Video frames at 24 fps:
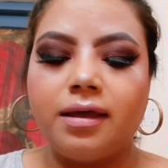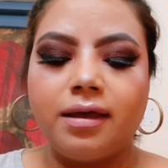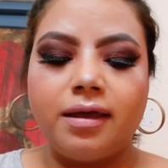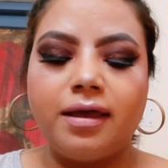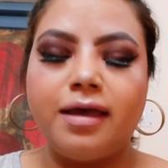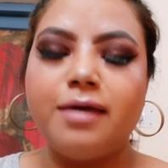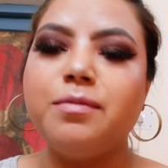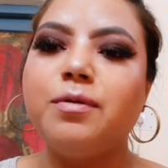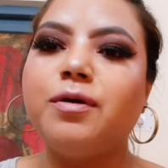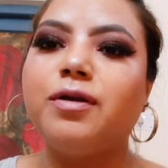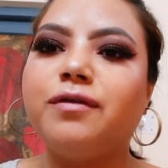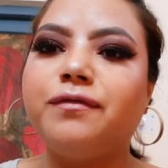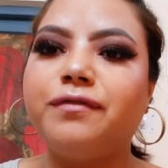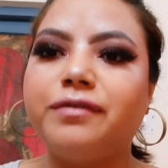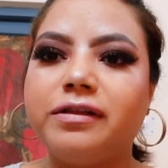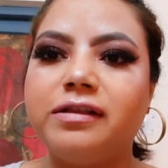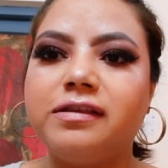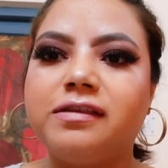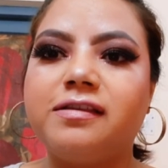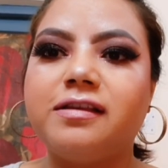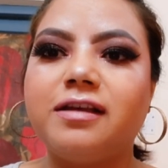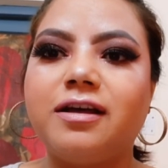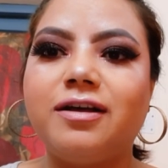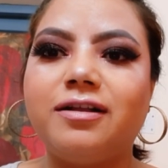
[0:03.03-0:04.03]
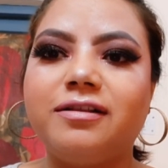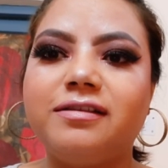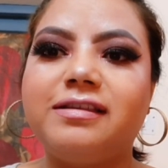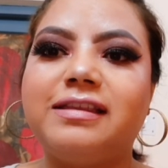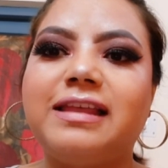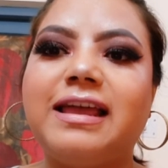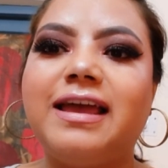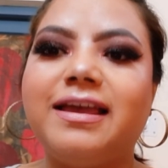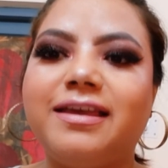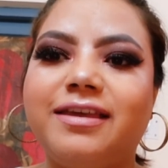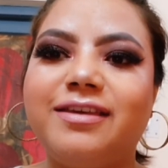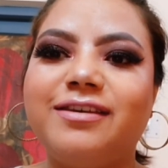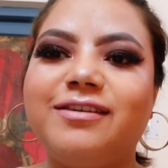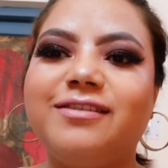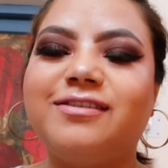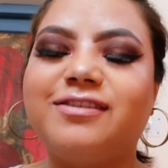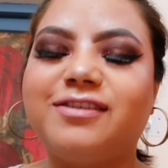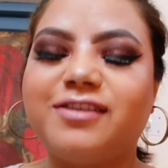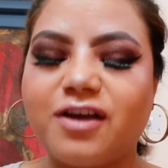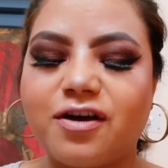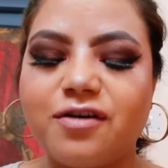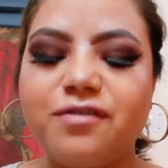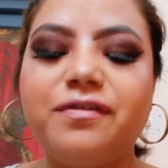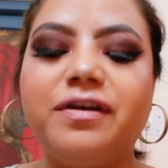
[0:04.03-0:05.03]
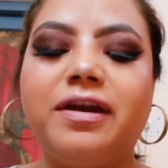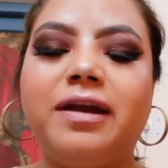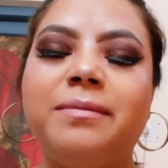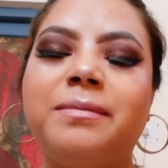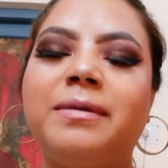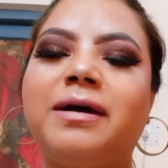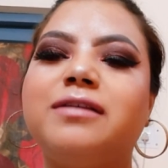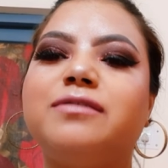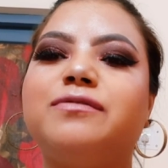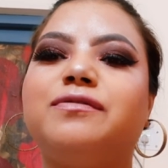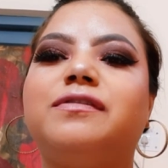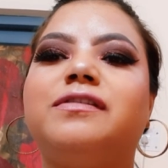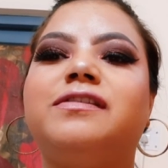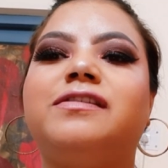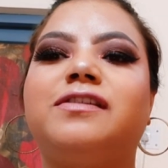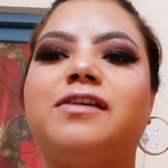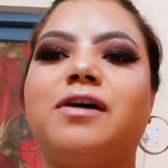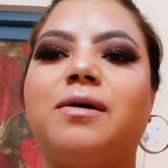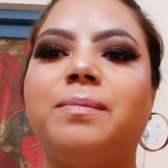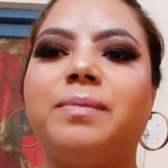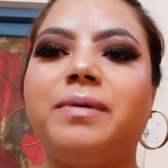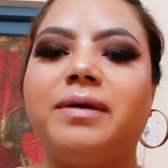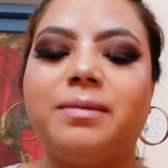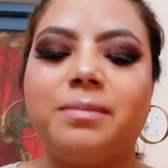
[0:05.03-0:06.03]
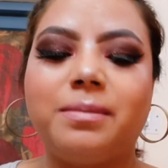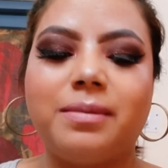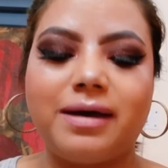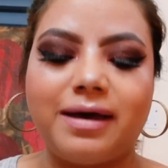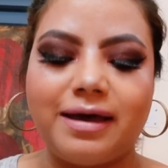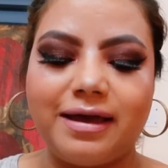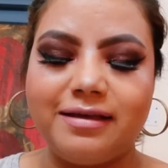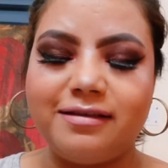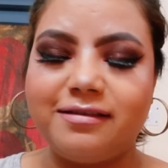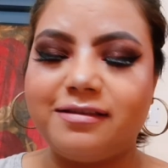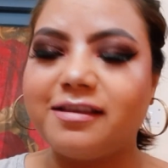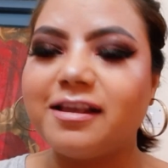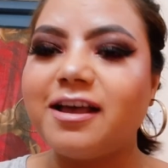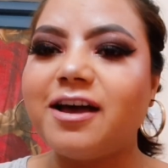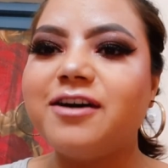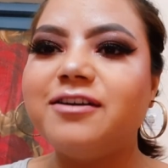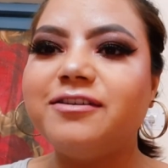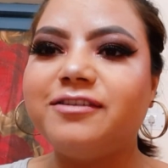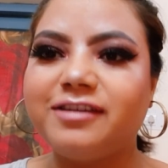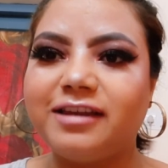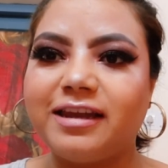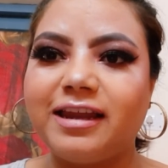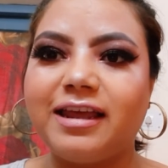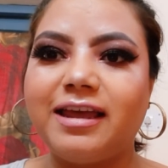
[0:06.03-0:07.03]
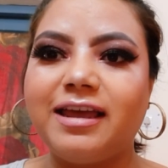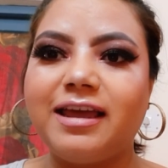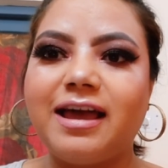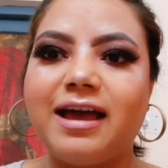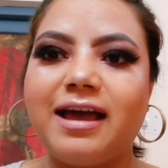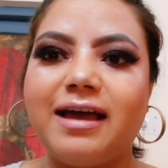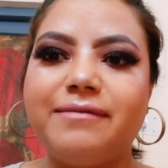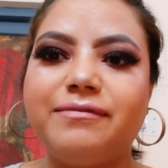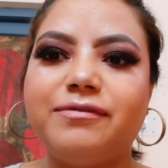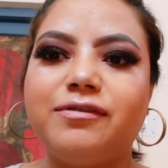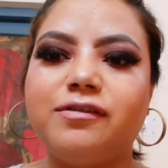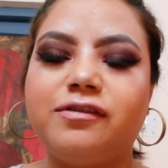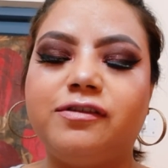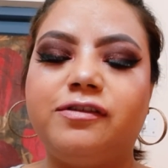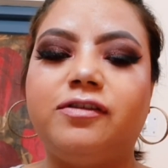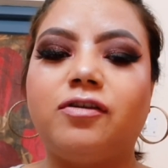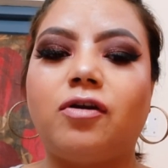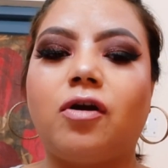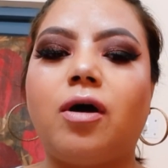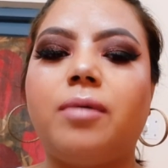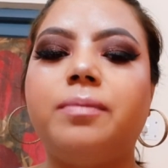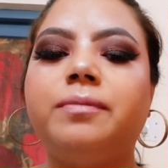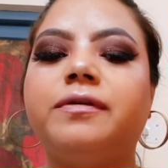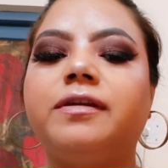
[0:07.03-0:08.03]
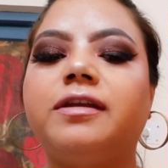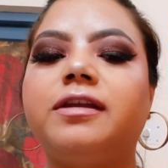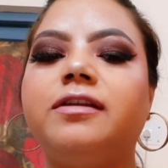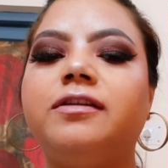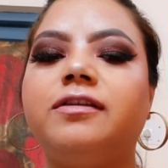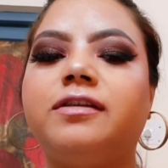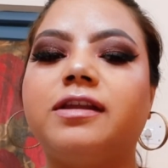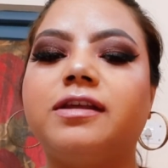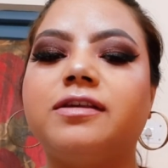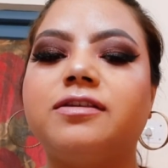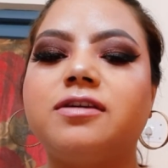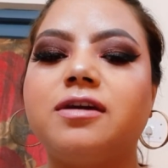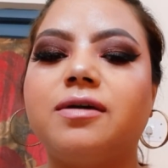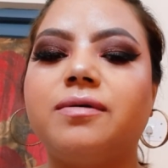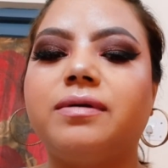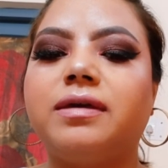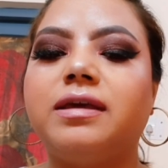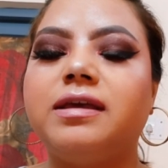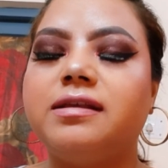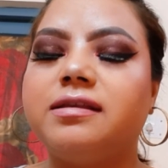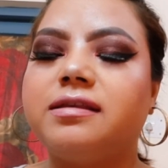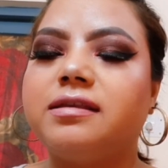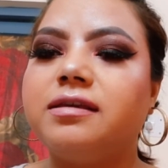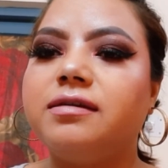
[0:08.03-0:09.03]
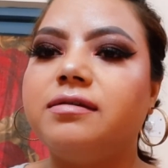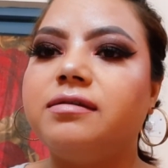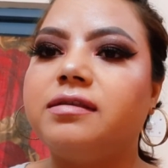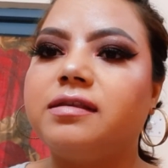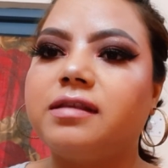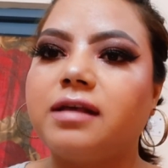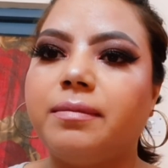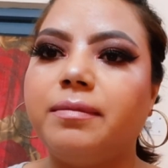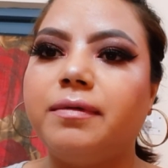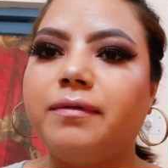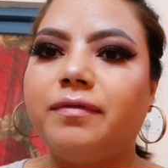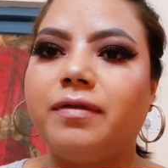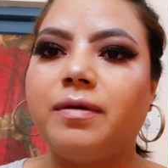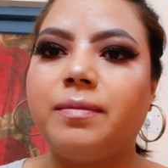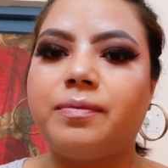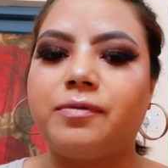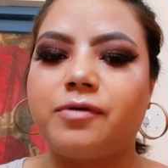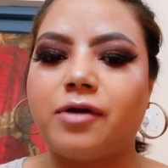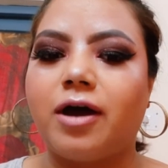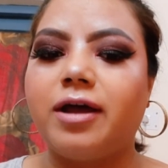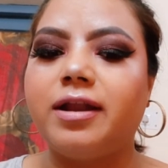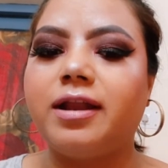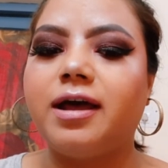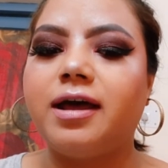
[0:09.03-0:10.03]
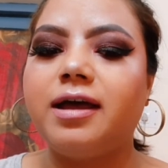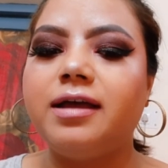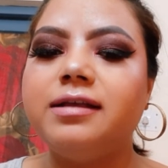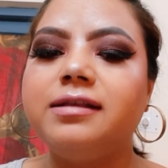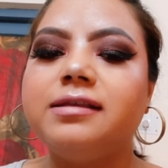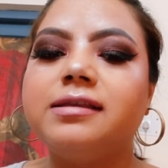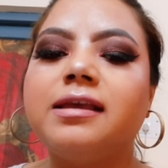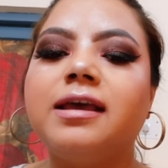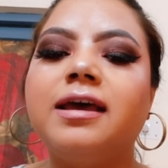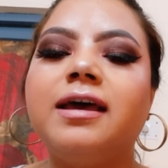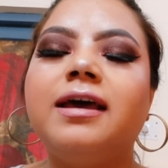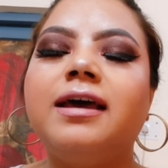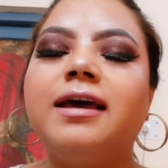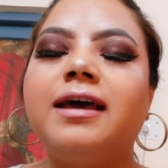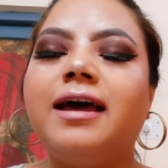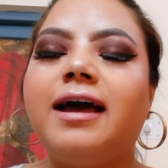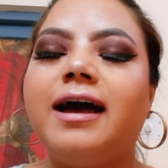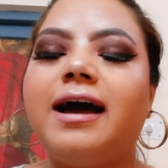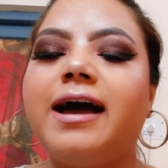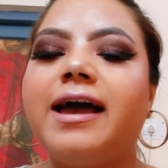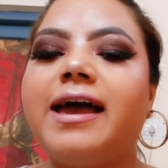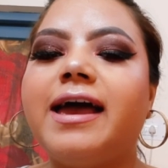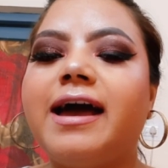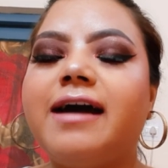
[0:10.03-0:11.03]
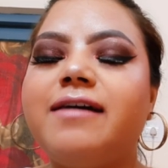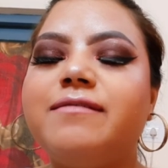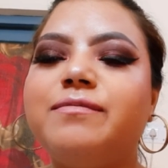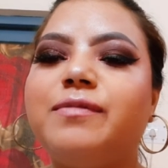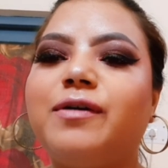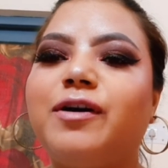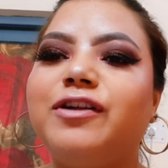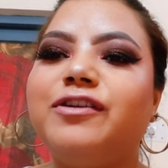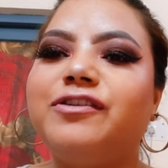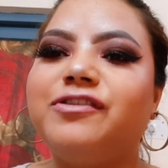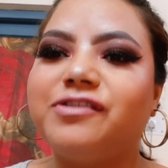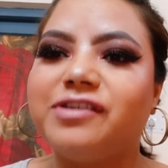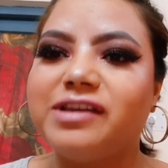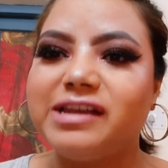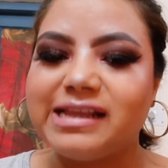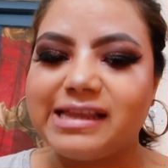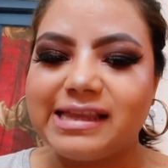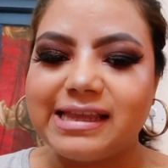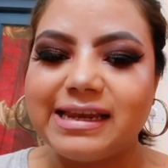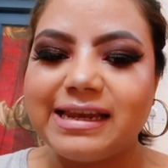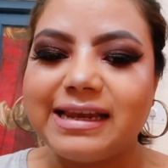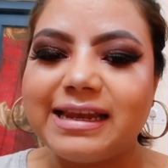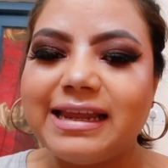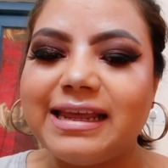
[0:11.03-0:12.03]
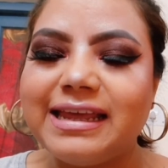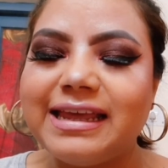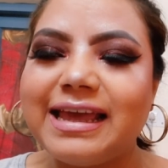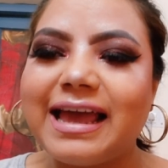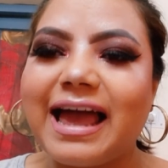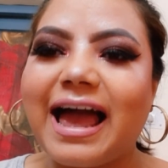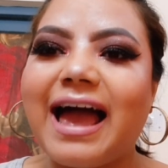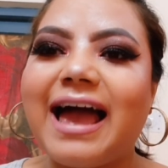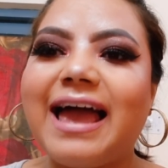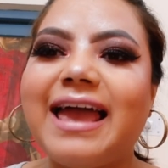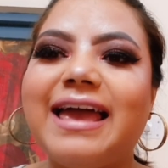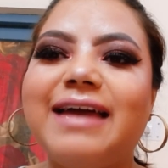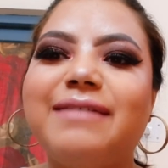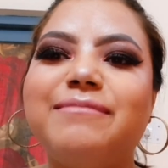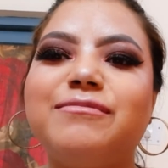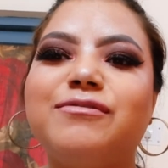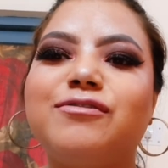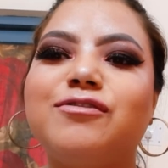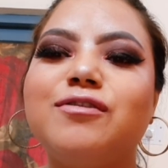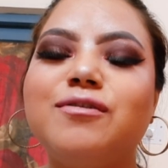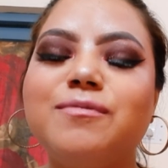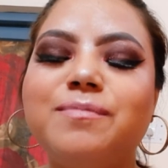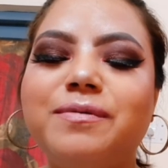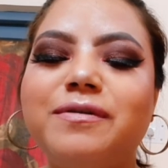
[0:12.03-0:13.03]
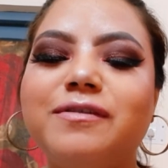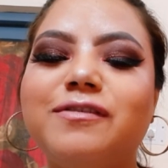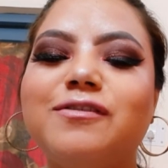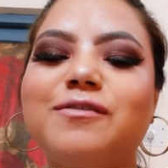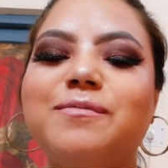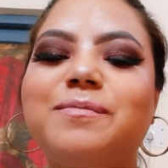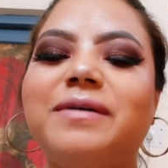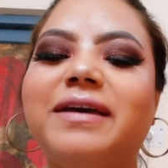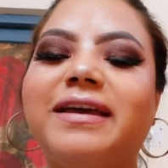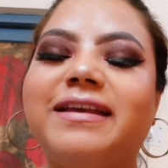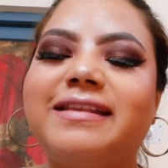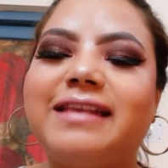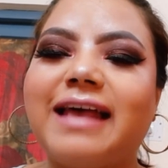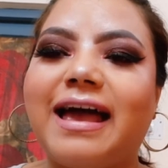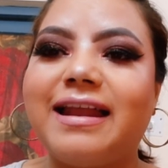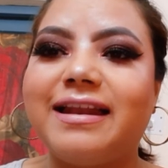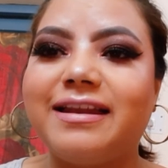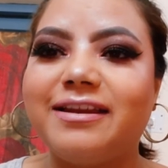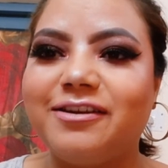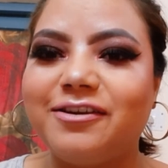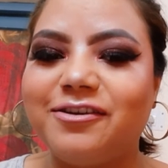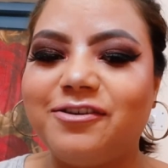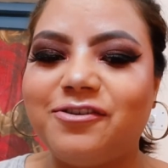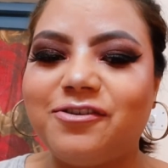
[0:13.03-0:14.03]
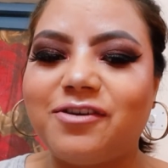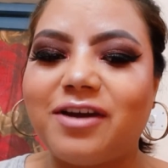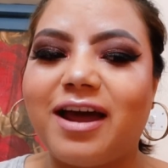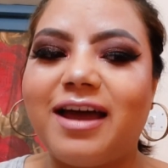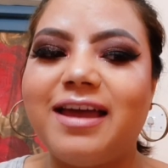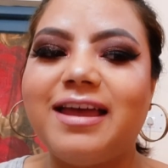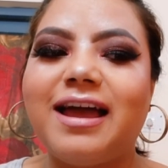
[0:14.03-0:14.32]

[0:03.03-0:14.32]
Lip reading: Hey beautiful souls, thank you so very much for stopping by. So today I've just dropped in to showcase you some of the products I have bought recently. I am super excited to try.